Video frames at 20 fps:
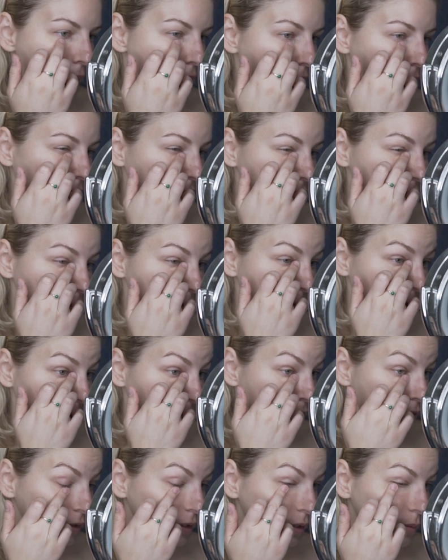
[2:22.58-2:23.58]
I do
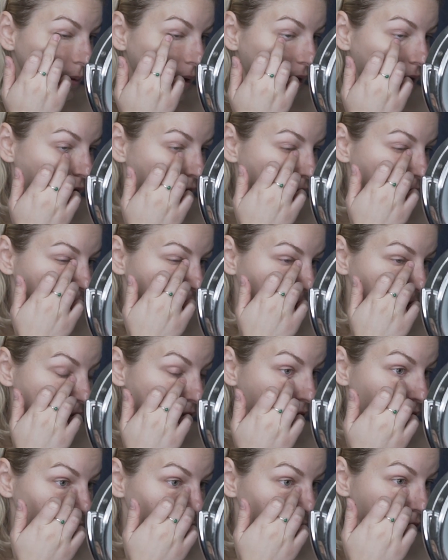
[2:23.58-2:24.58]
have really bad under eye
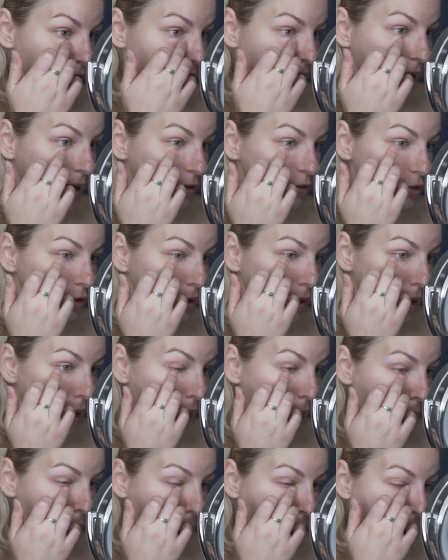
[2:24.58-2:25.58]
circles
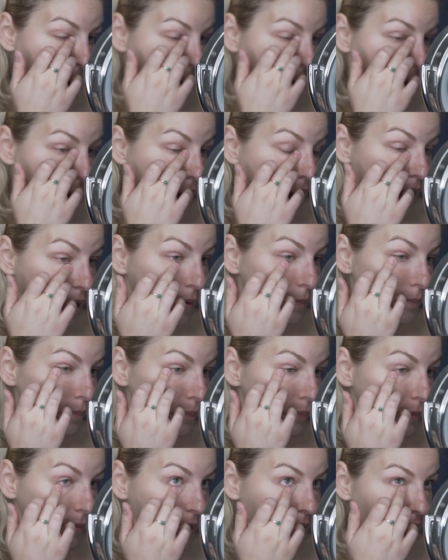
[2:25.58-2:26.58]
naturally.
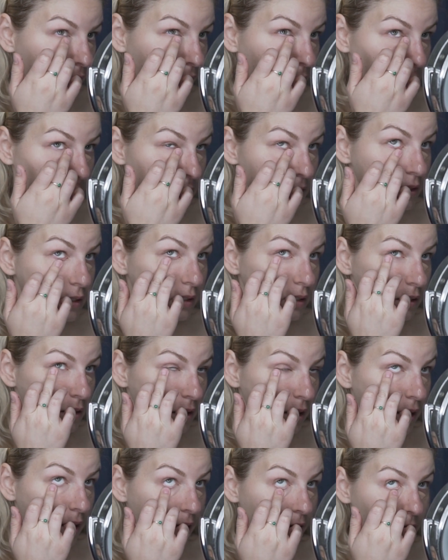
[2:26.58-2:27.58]
I basically
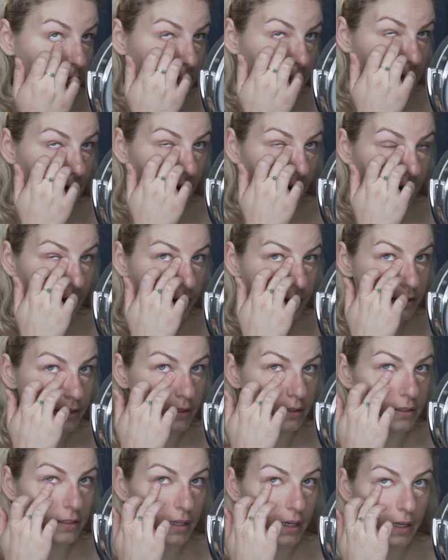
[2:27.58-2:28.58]
look like I've been tired
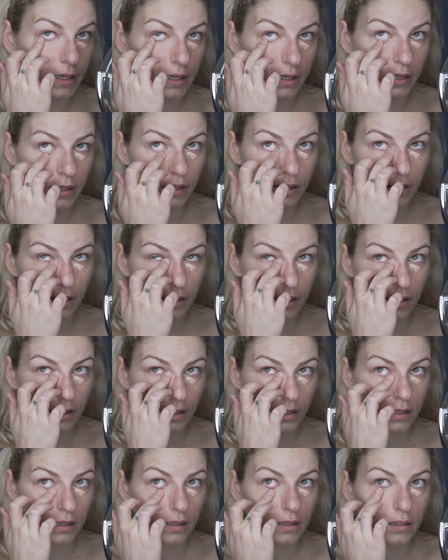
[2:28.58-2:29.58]
since, like,
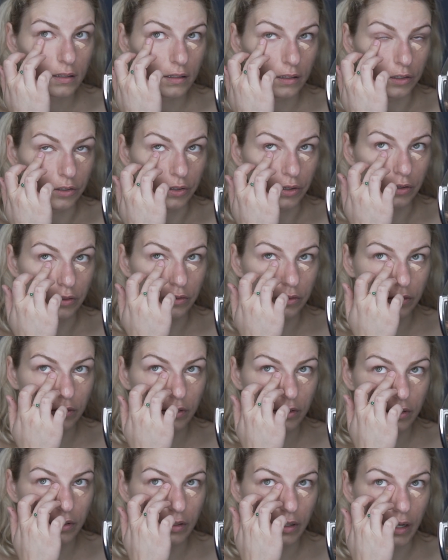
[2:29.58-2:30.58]
you know,
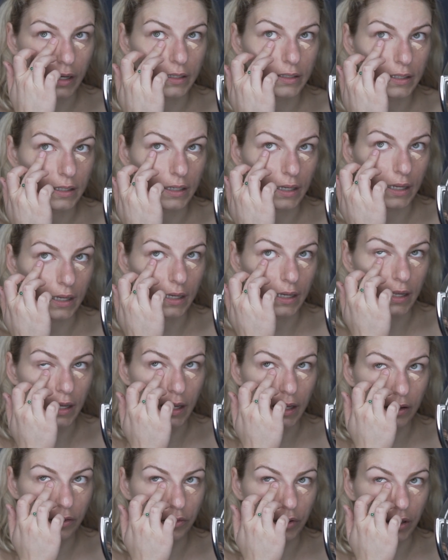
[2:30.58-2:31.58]

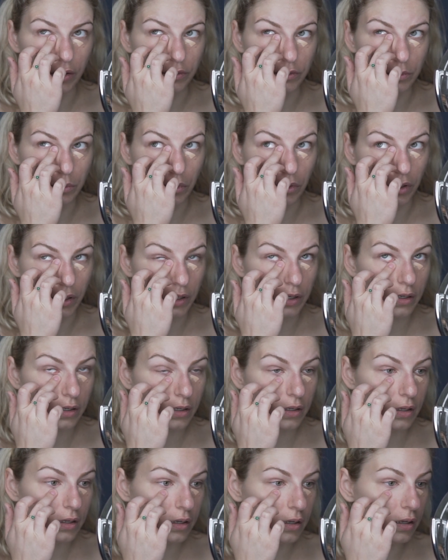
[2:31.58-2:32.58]
1988 when I was born,
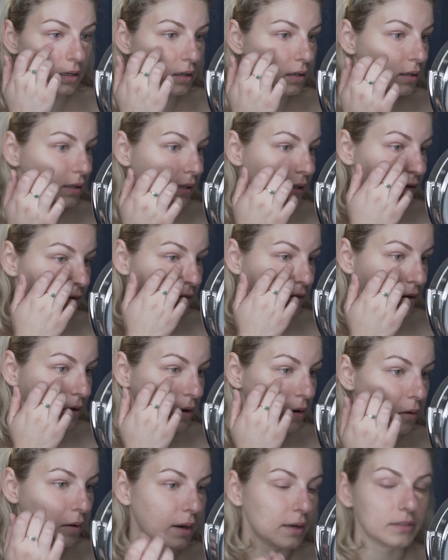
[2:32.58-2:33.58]
even
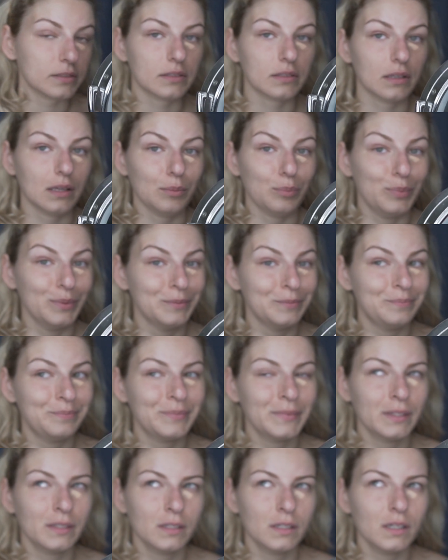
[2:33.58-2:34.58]
though I sleep.
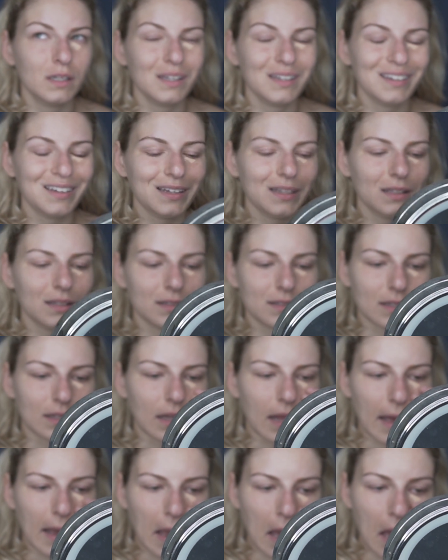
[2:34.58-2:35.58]
That's a
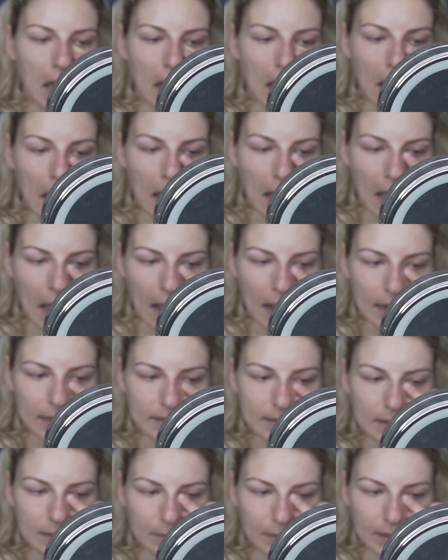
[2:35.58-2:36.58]
lie. I
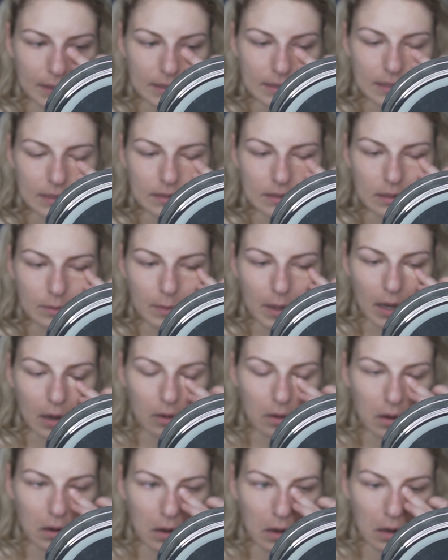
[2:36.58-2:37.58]
sleep like a decent
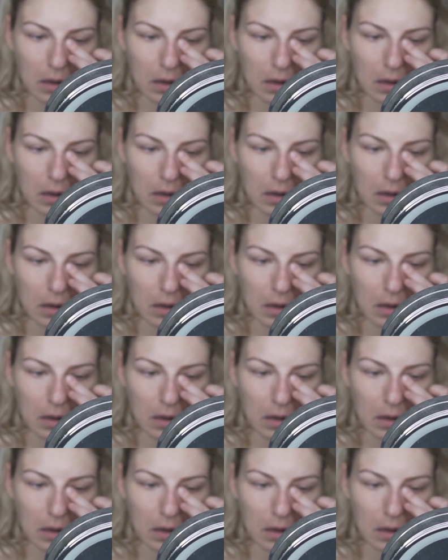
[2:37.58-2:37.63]
amount.